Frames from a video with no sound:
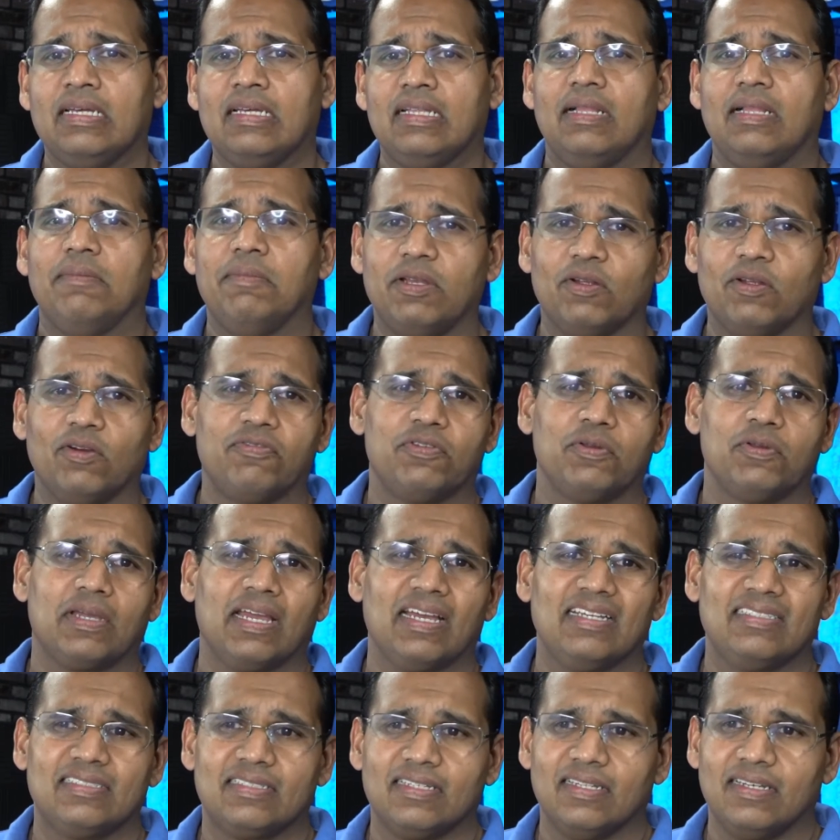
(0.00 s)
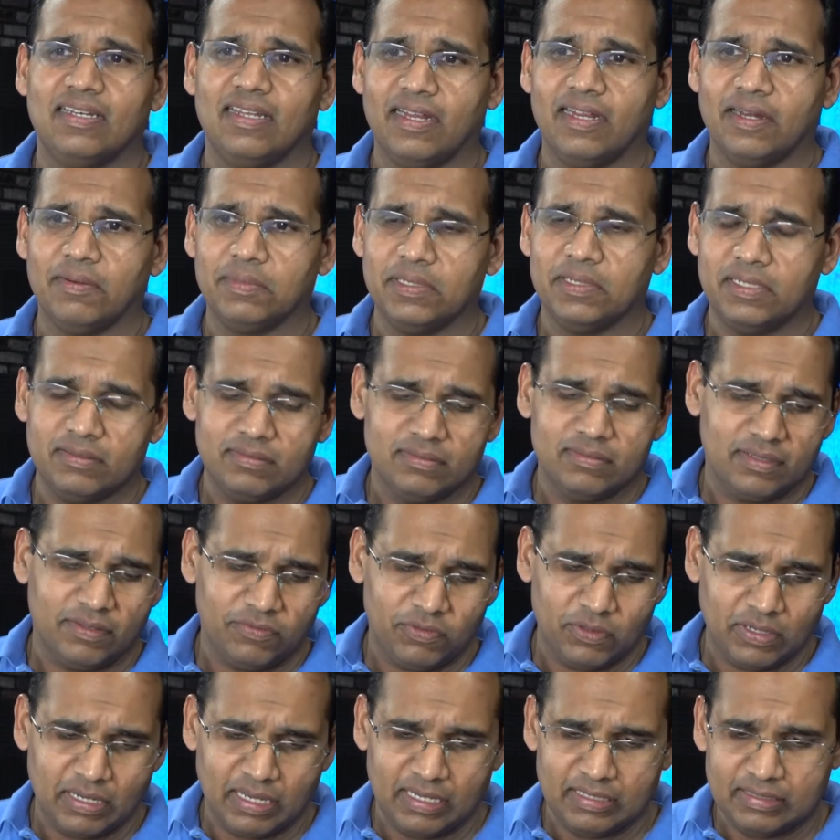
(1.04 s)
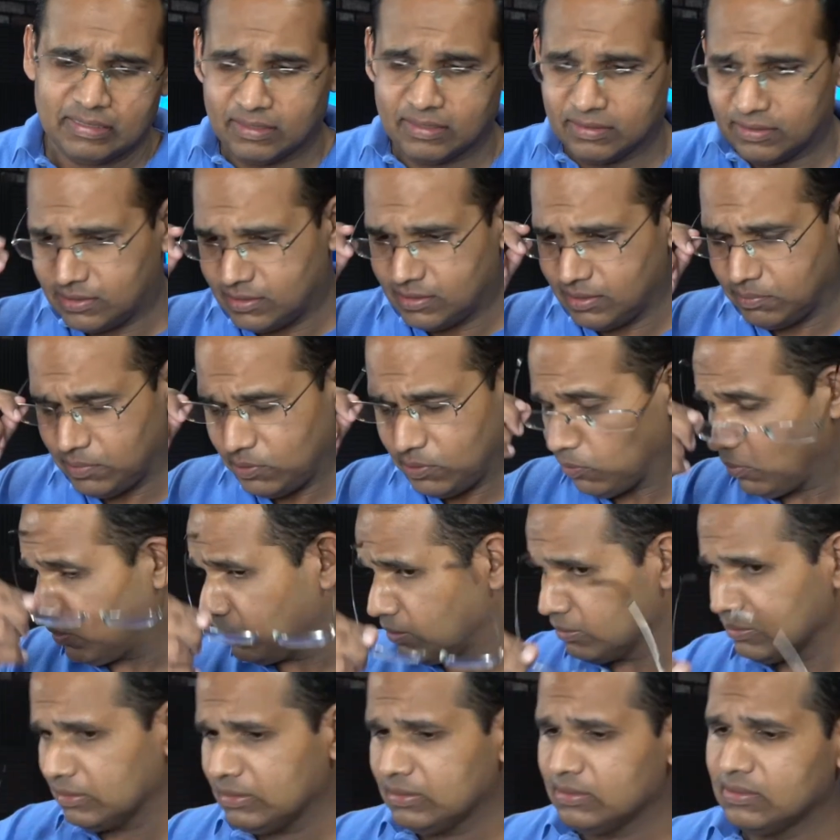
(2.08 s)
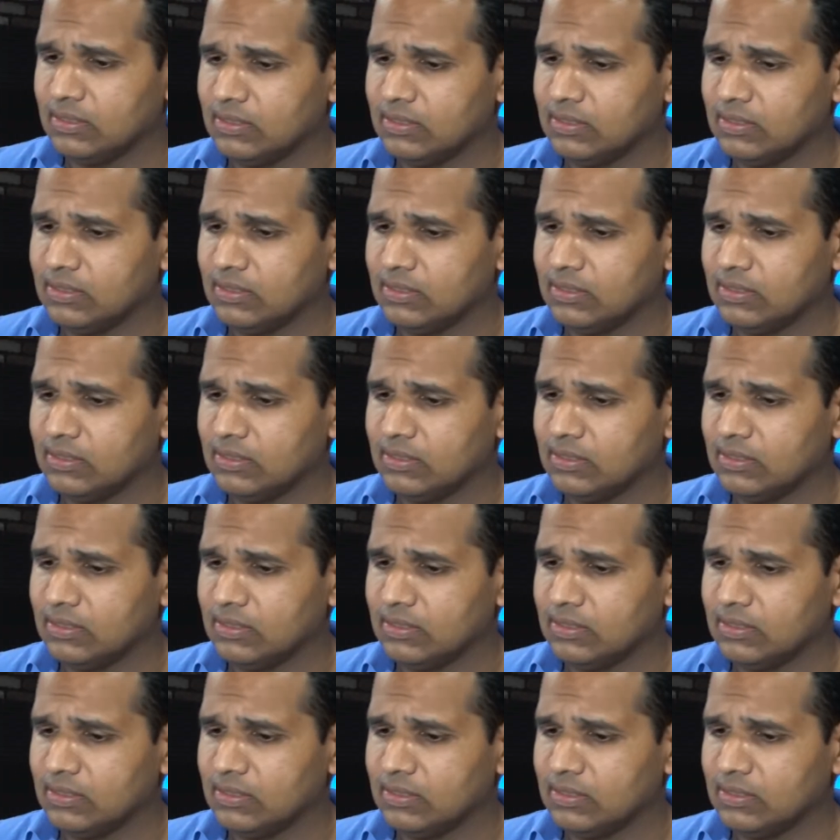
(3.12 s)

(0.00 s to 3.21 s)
Let me know if you guys can hear me, if you guys can see me well.